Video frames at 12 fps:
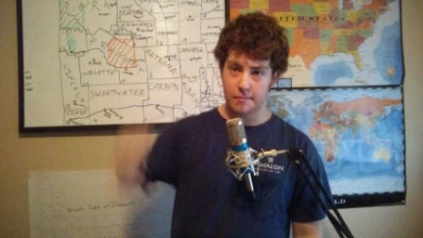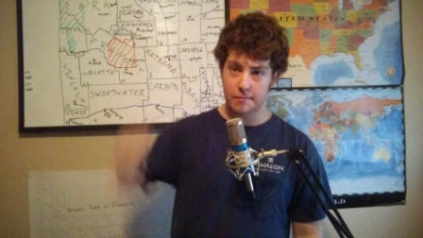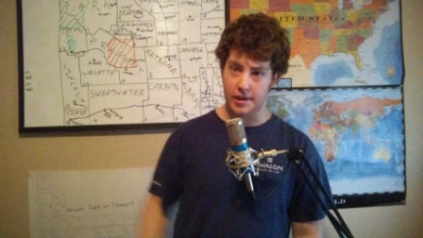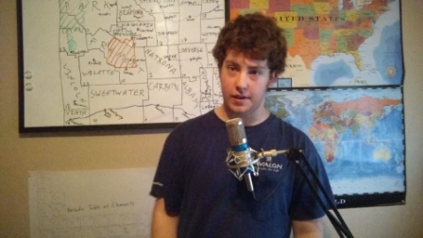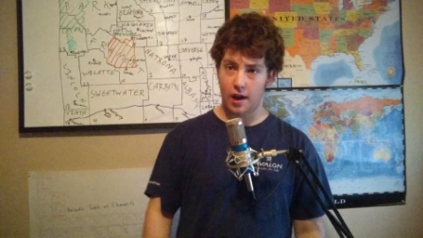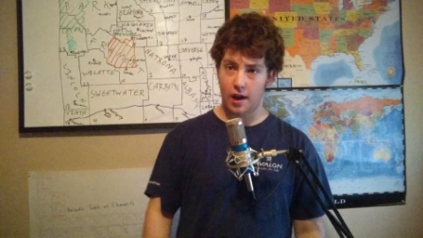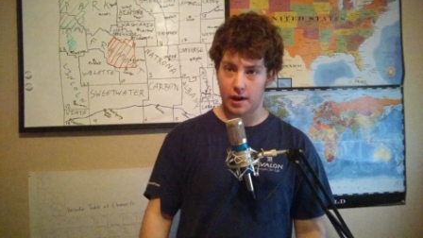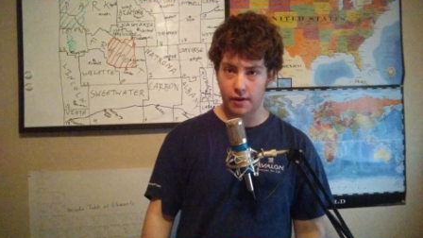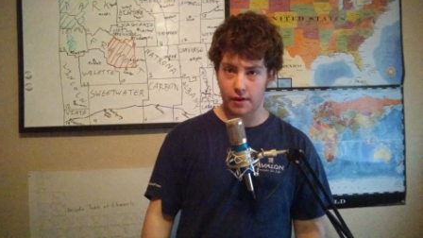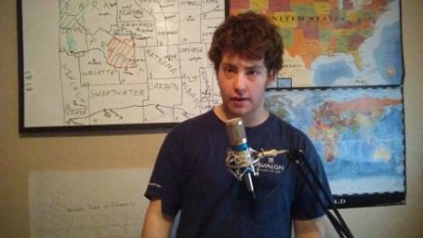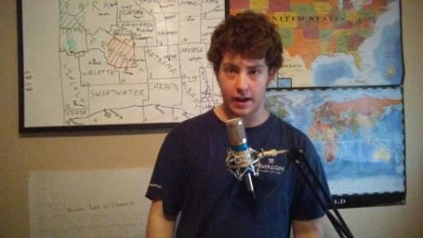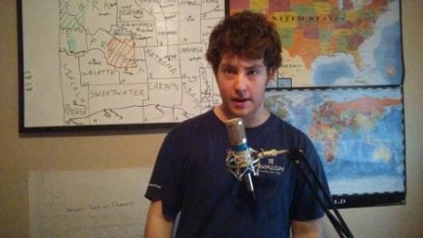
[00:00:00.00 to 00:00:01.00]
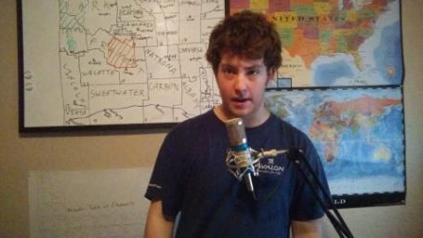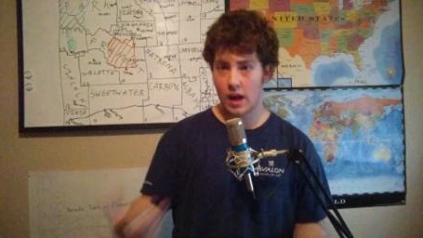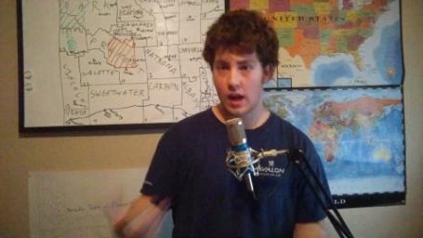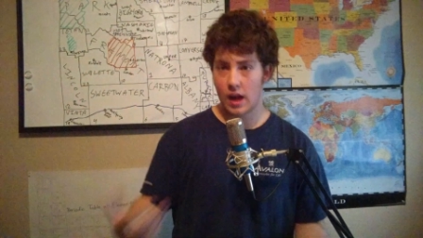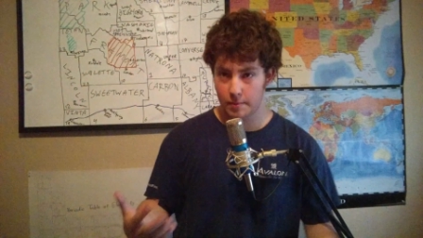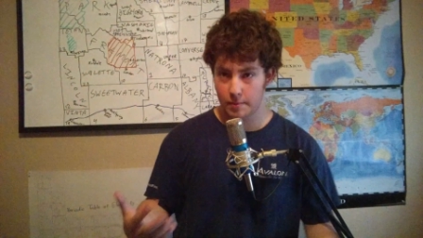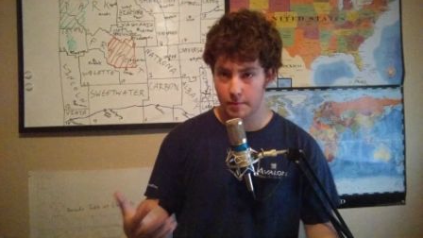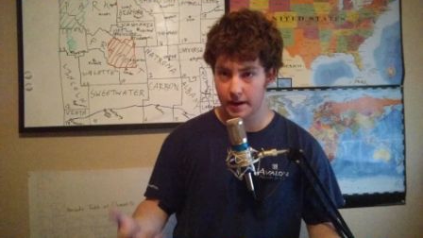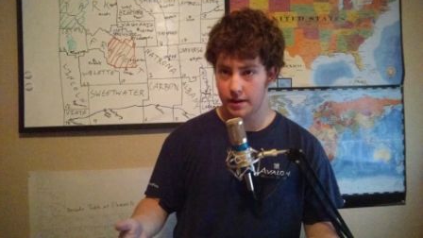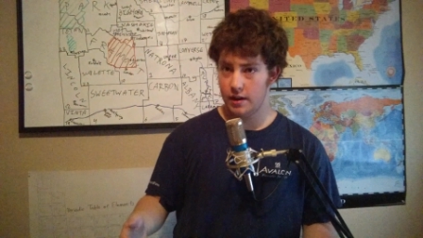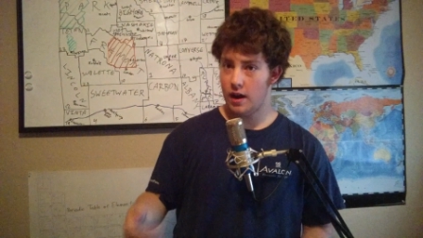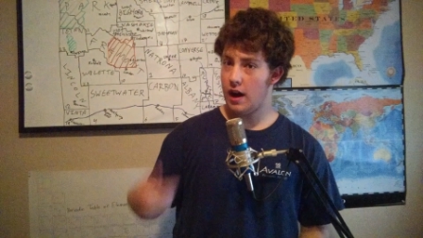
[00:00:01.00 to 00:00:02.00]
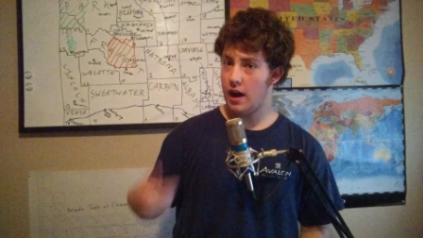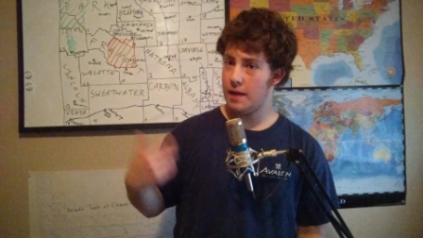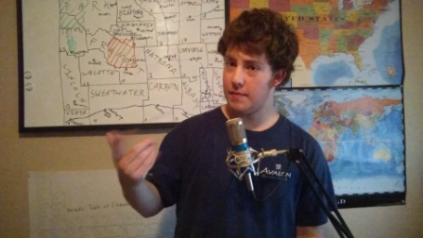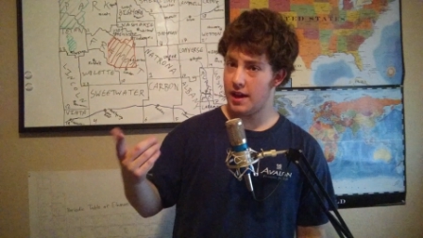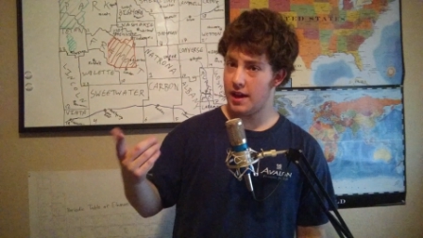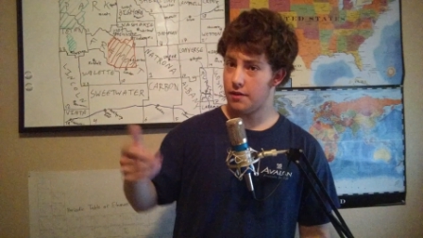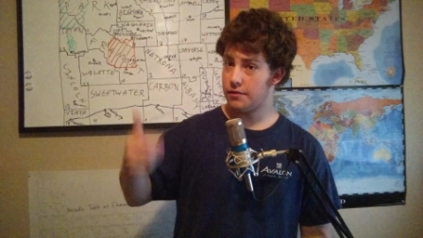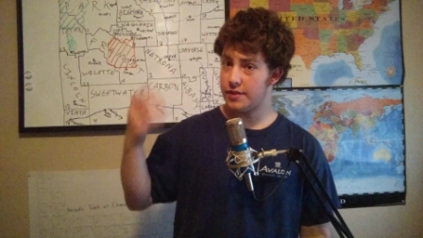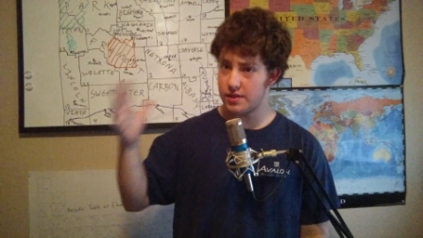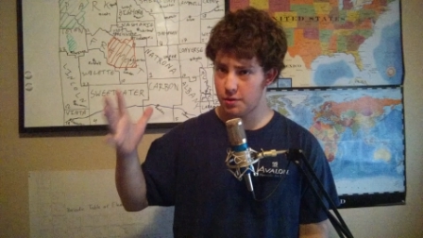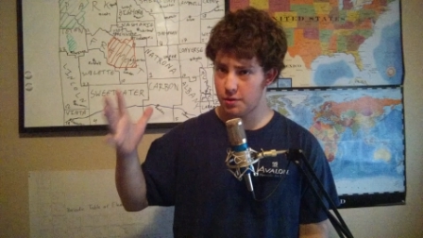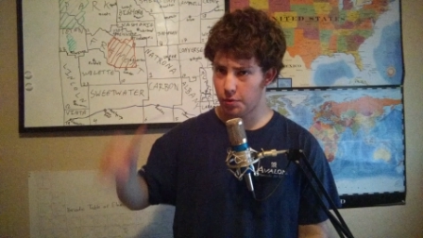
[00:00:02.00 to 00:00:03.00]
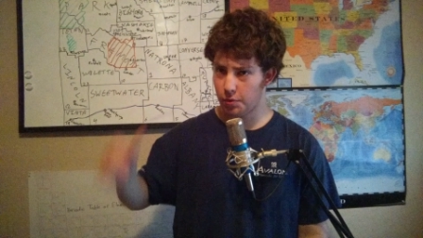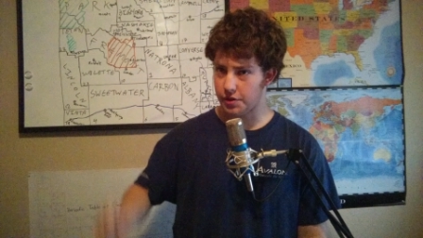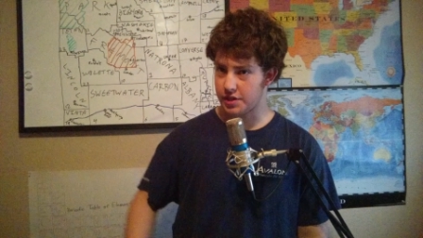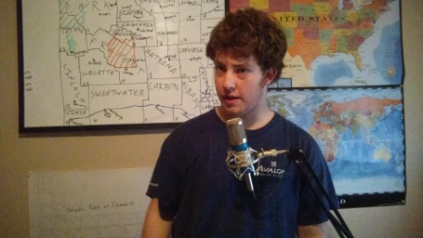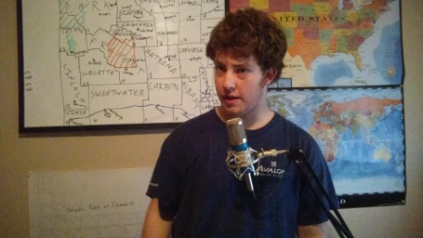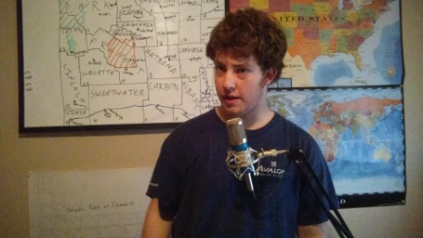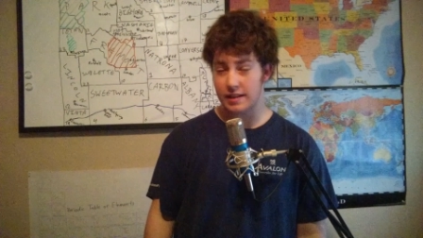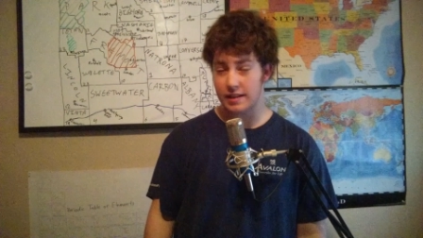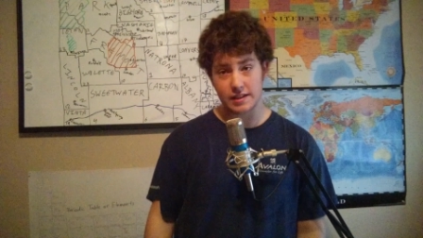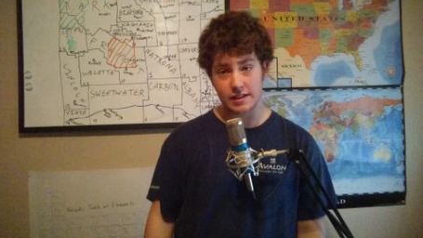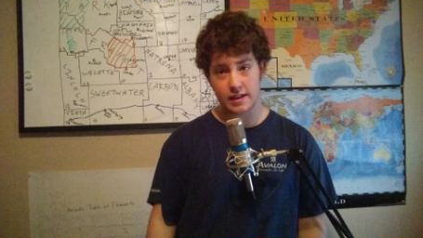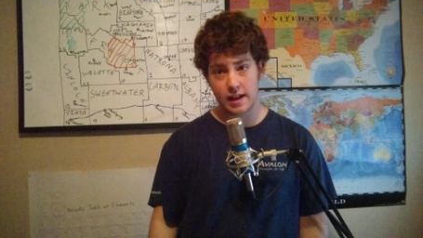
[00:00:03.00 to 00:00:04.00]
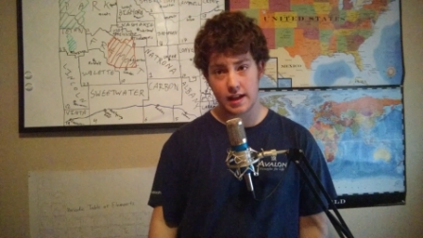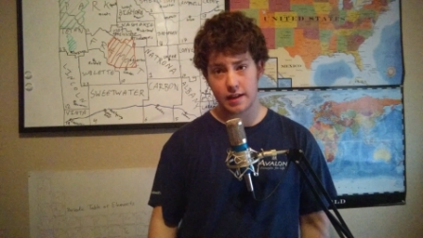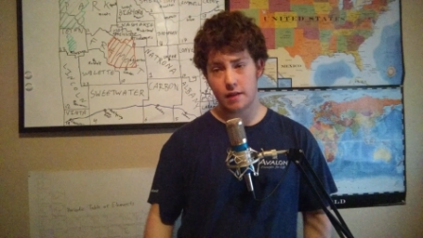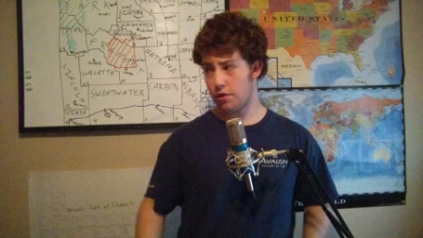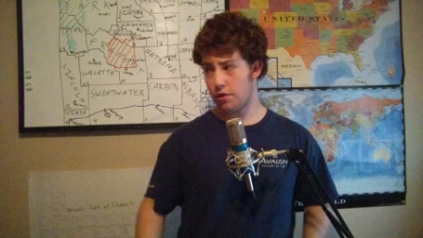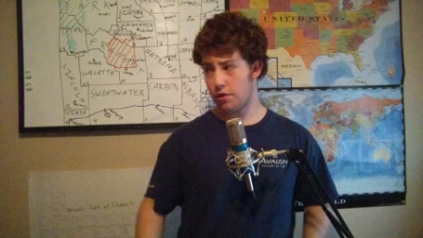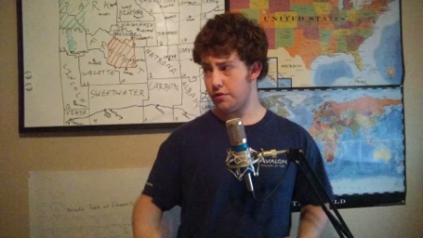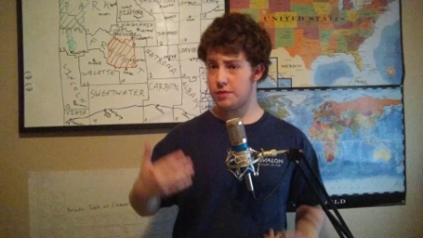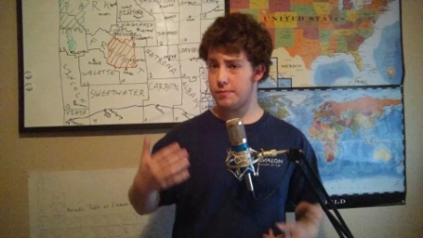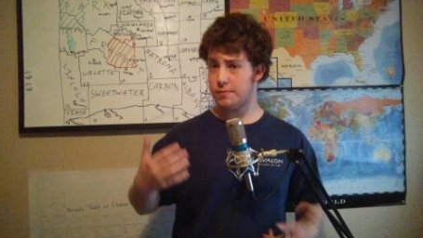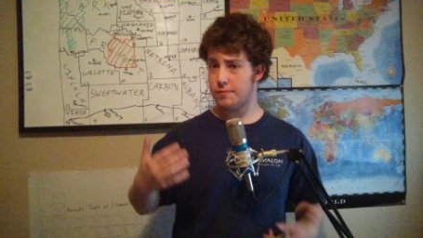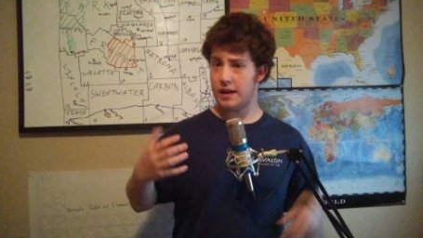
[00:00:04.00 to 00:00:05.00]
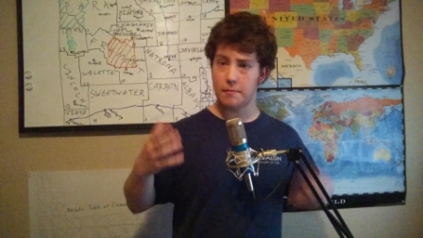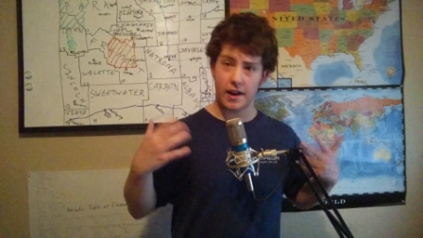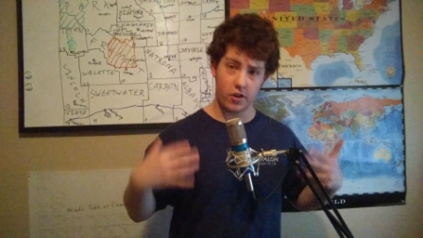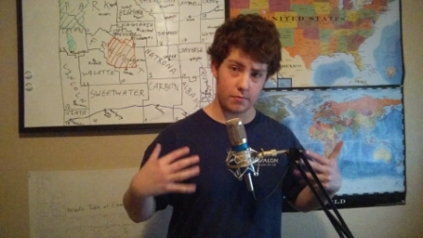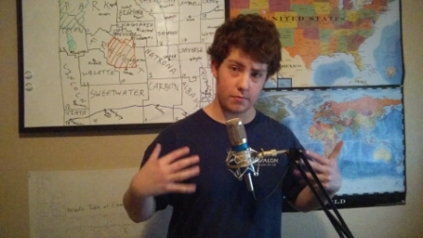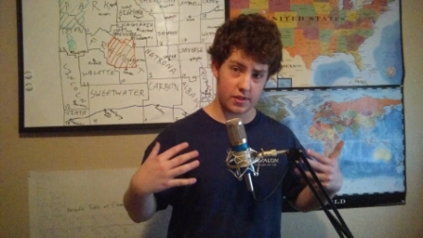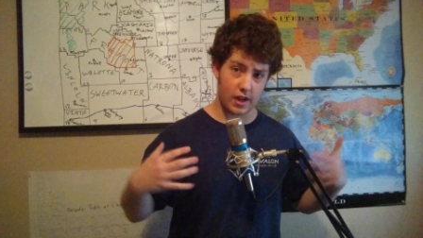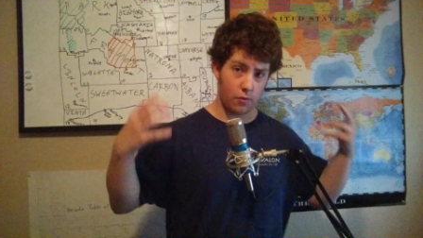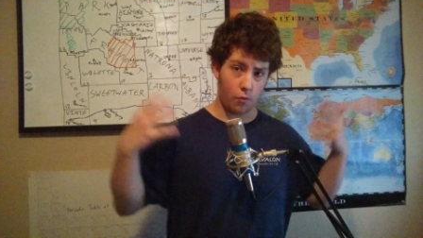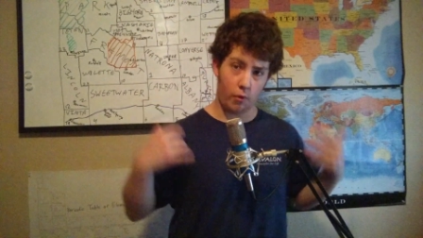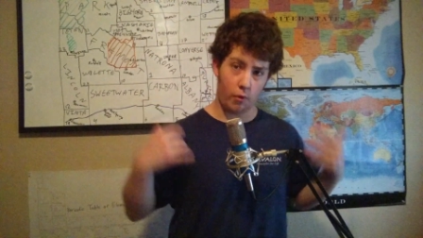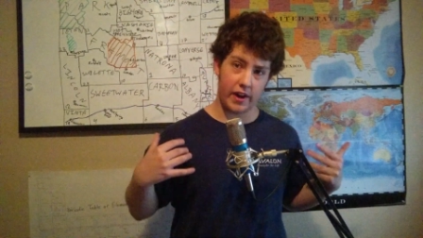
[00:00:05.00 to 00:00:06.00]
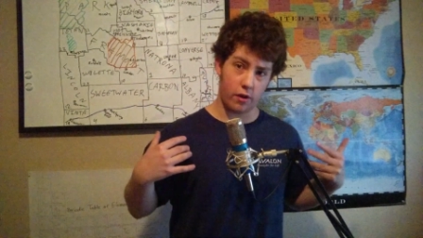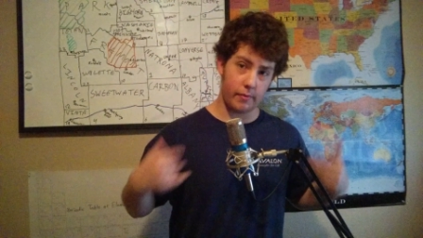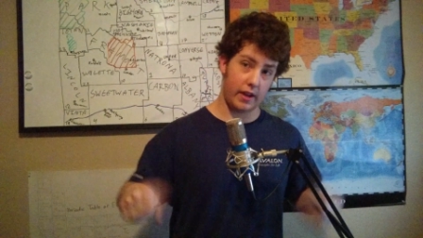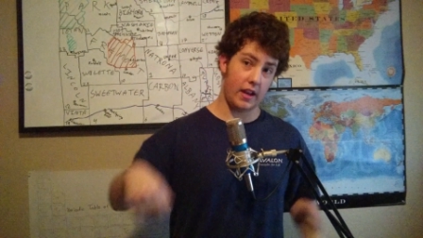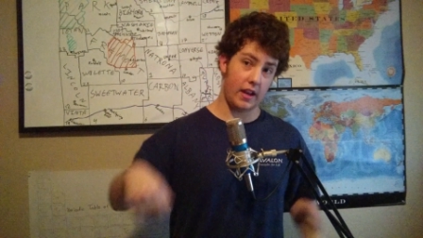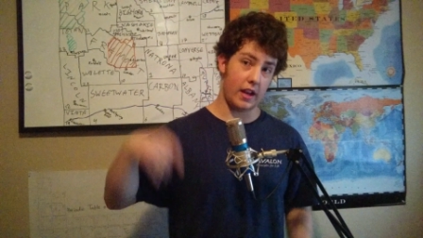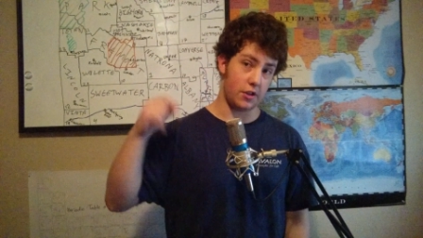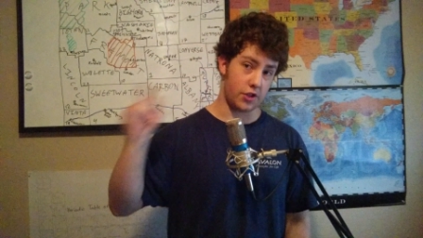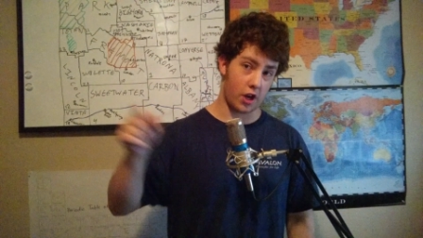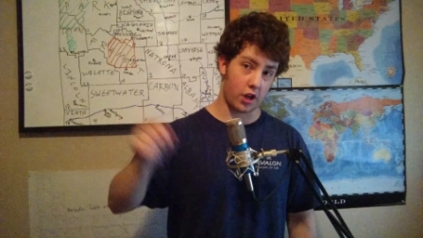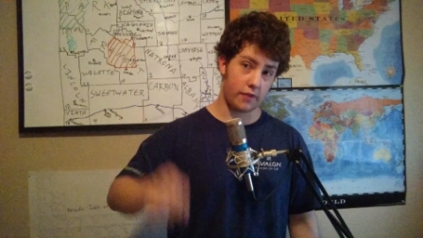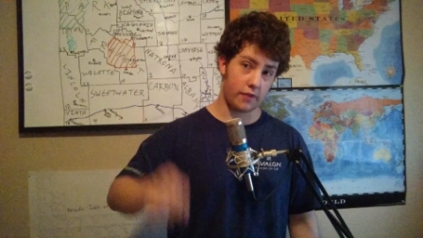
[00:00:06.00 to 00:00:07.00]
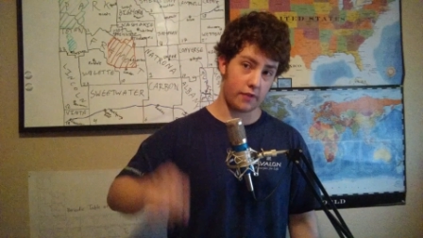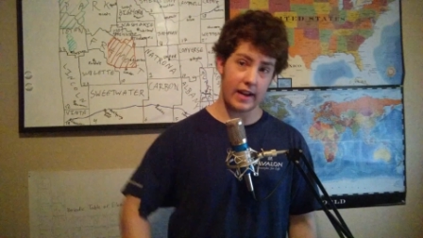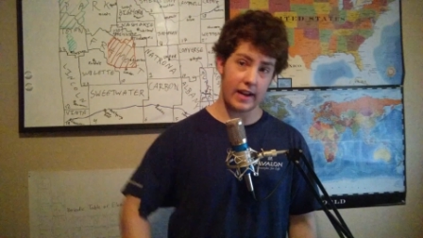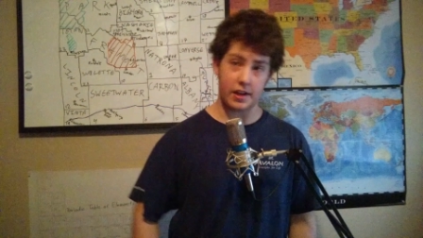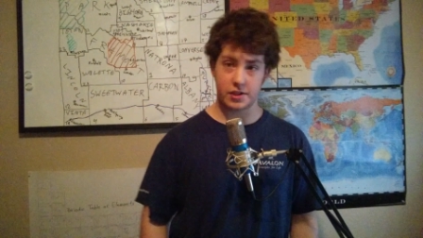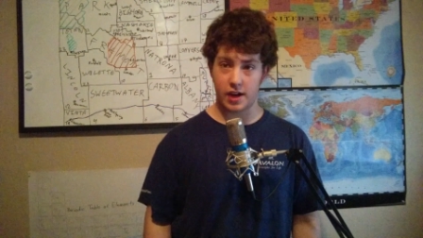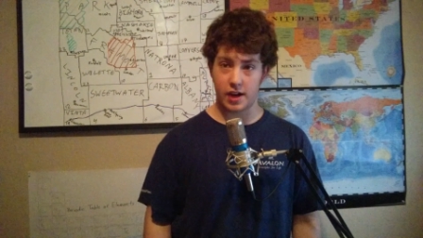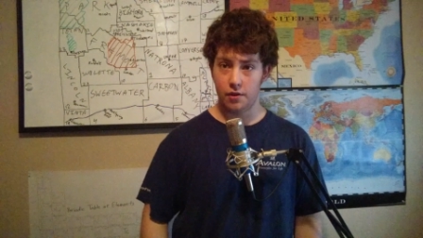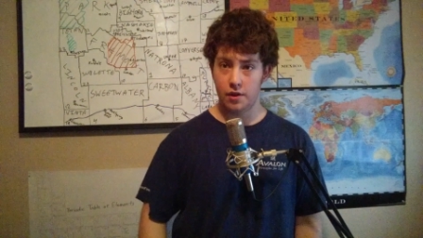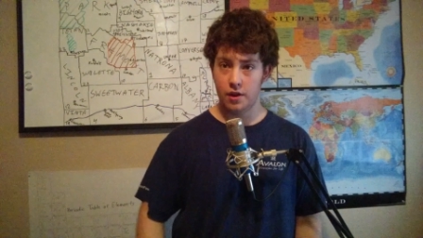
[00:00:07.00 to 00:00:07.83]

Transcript: being cut out anyways. Hey everybody, I'm Daniel, this is The World Explained, and today we're going to explain my home state, Wyoming, in Geography Now style.